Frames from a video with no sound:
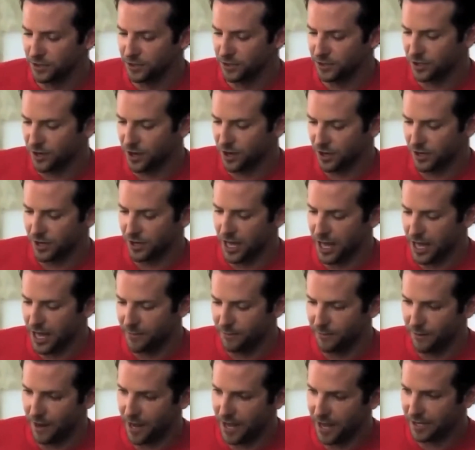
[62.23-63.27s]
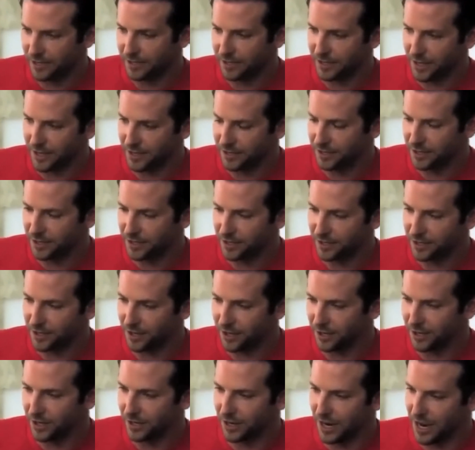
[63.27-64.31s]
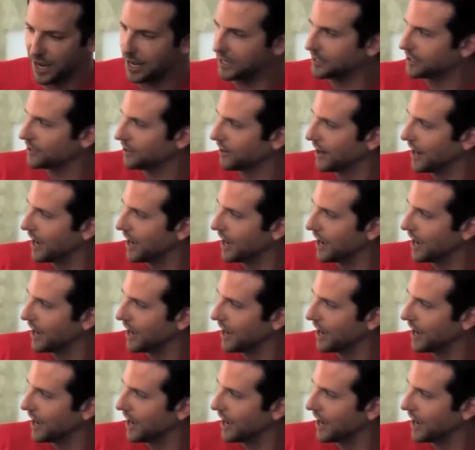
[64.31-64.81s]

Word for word: just saw you. Hey, hey son, just saw your ass